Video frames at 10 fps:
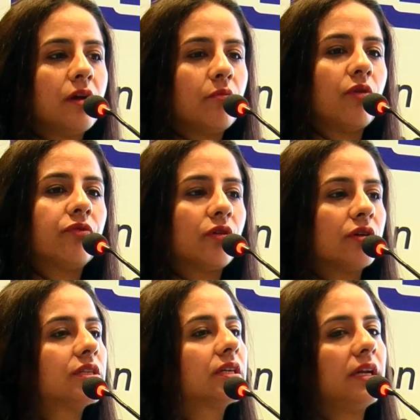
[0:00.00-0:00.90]

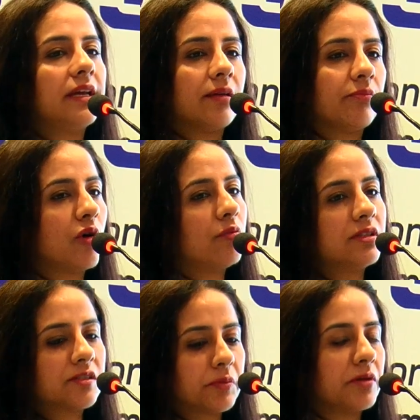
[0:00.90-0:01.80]
morphologically
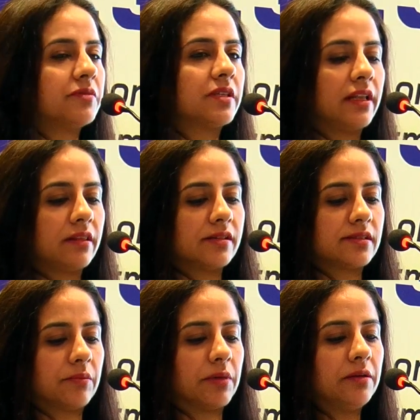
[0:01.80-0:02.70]
abnormal sperms in their
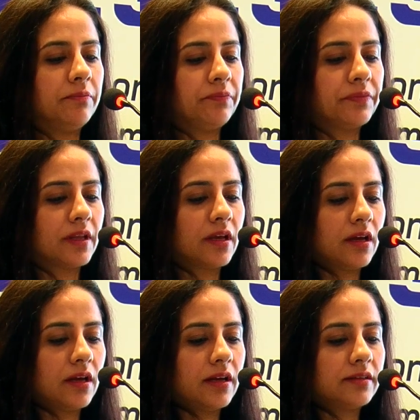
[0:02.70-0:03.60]
semen.
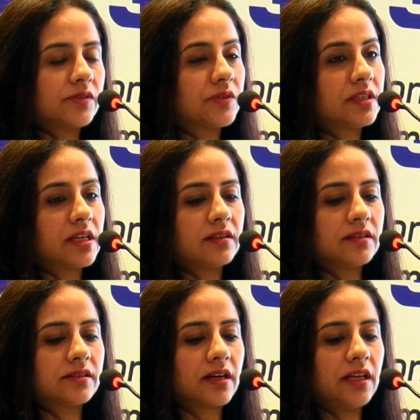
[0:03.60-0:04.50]
This was another
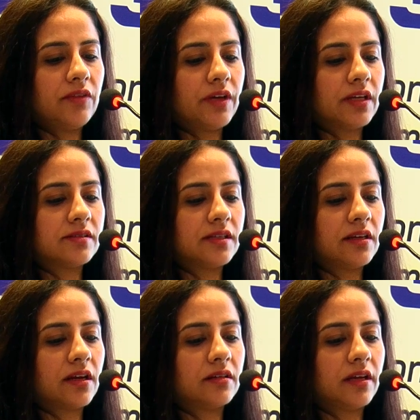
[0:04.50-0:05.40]
study. We can see
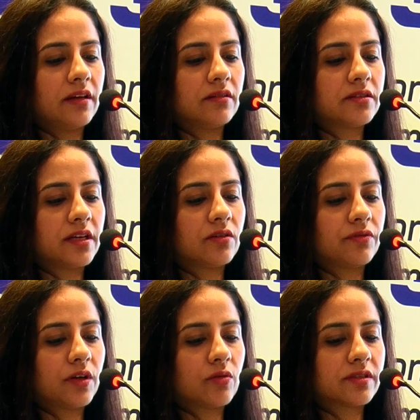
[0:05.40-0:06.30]
that the state of
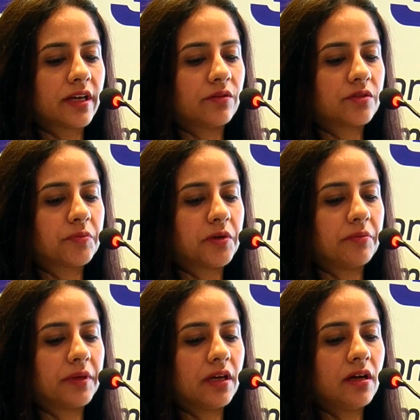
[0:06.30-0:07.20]

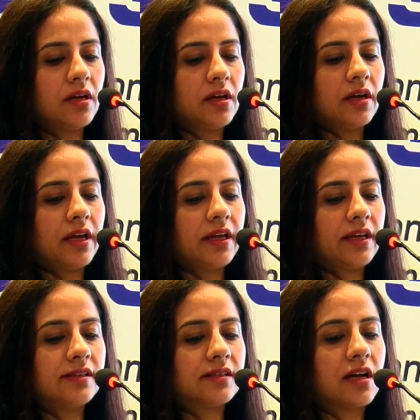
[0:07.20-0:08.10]
leukocytospermia,
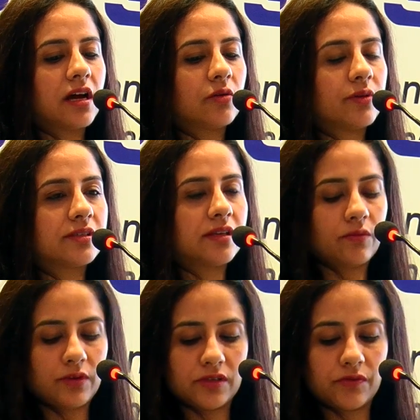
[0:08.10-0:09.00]
increasing ROS
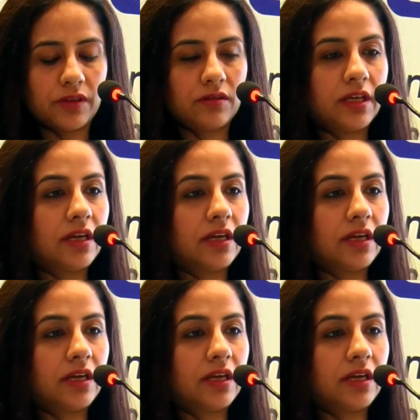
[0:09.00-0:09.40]
levels with the